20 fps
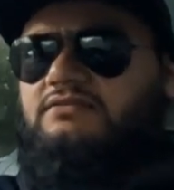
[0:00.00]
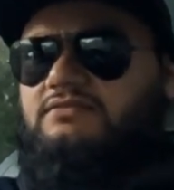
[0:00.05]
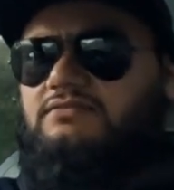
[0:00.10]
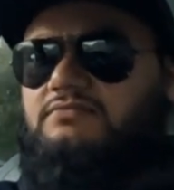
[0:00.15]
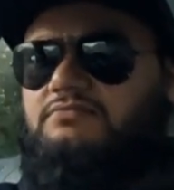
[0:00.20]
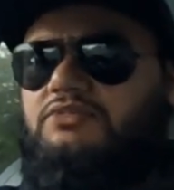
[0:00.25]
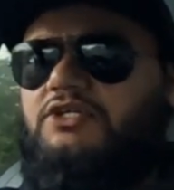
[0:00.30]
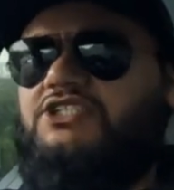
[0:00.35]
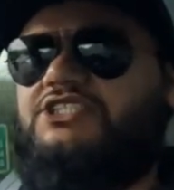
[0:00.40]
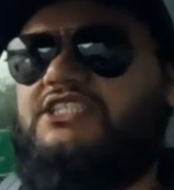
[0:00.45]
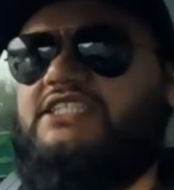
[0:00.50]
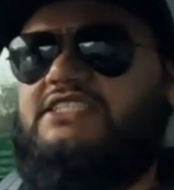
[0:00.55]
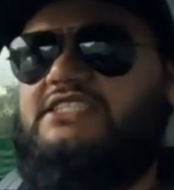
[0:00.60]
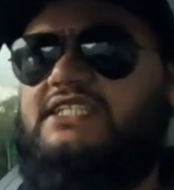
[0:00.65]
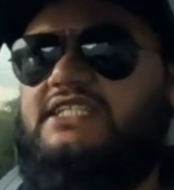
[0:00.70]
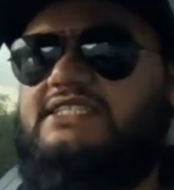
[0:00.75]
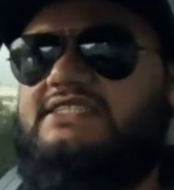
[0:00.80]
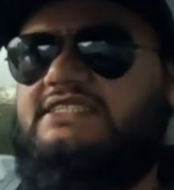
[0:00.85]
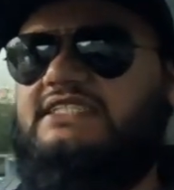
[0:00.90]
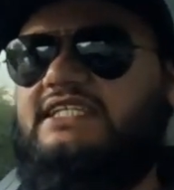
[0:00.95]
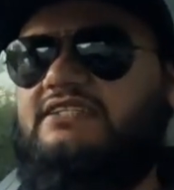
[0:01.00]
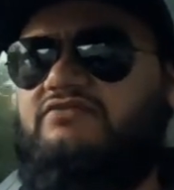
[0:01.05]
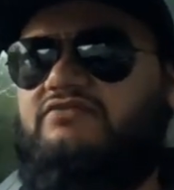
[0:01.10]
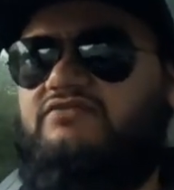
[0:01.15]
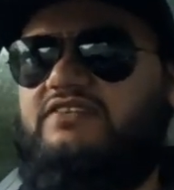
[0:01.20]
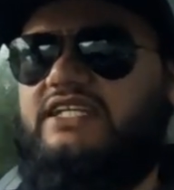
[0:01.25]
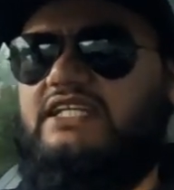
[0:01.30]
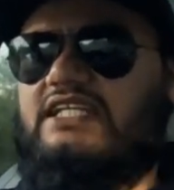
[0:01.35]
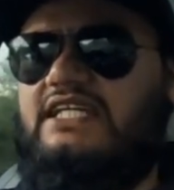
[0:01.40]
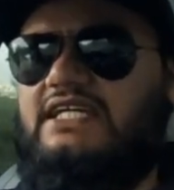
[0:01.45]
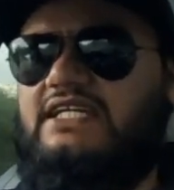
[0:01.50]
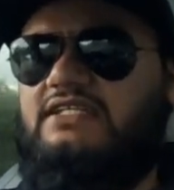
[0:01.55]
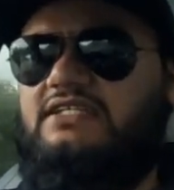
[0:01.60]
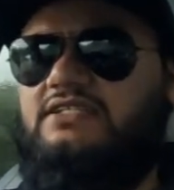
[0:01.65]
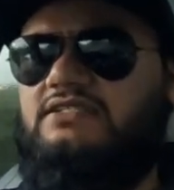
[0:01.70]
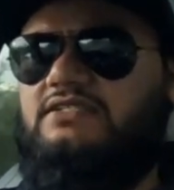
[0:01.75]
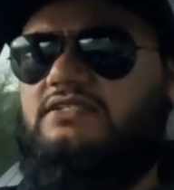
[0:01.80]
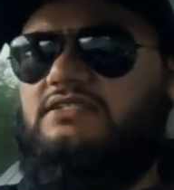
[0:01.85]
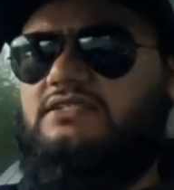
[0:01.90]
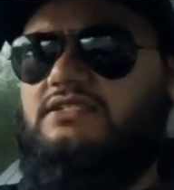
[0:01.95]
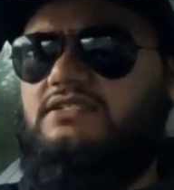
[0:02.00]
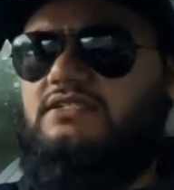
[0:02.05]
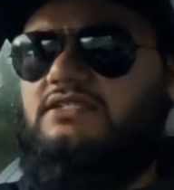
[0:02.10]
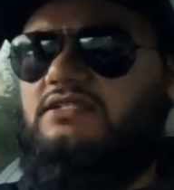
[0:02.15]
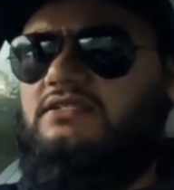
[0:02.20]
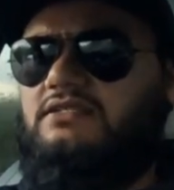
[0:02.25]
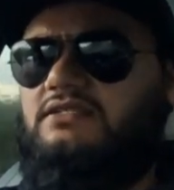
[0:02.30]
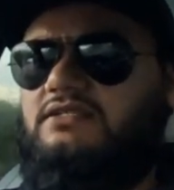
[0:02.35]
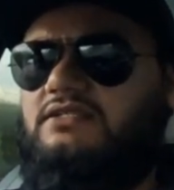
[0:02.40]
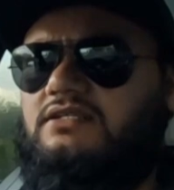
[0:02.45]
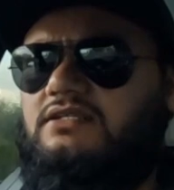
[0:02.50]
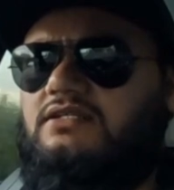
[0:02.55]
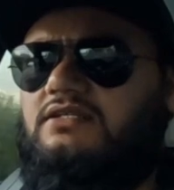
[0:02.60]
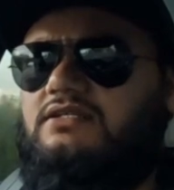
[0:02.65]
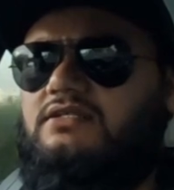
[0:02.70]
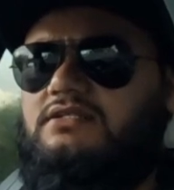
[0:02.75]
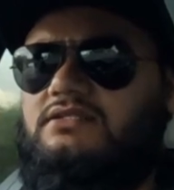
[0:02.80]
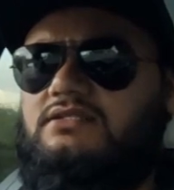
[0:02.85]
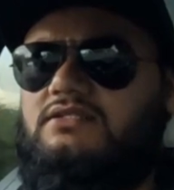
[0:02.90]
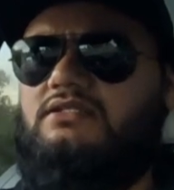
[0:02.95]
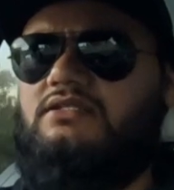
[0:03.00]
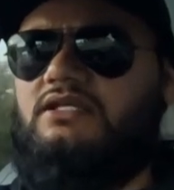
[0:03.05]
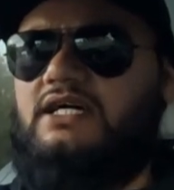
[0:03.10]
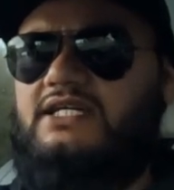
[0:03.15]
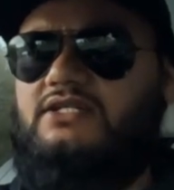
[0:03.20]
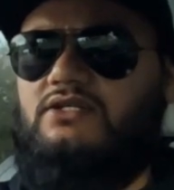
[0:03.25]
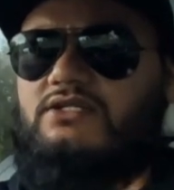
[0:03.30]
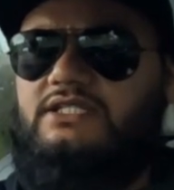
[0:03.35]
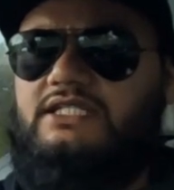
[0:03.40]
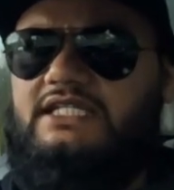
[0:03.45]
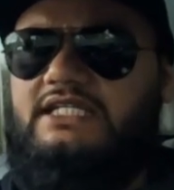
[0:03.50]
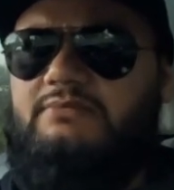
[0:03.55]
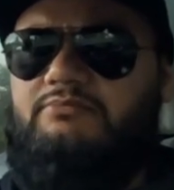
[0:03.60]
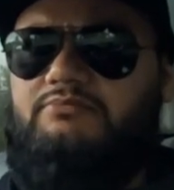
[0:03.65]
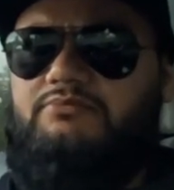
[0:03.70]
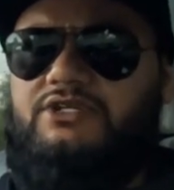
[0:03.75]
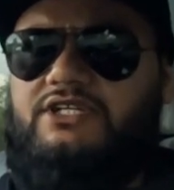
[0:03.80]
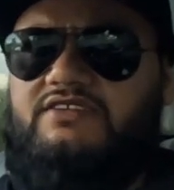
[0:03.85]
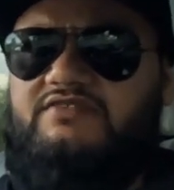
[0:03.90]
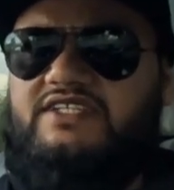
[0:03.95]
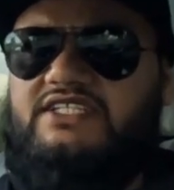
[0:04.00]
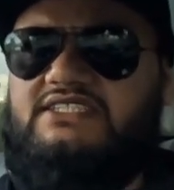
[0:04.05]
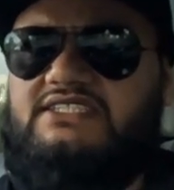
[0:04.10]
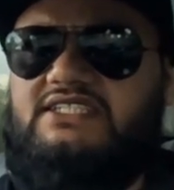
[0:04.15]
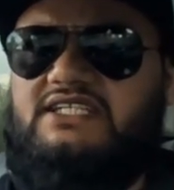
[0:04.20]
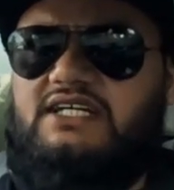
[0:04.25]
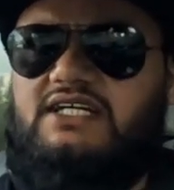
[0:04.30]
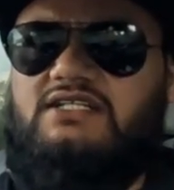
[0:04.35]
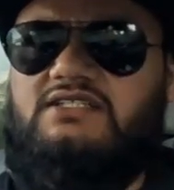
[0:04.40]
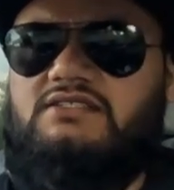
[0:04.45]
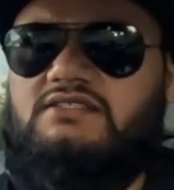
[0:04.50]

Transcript: push into the seat feeling like on the previous car.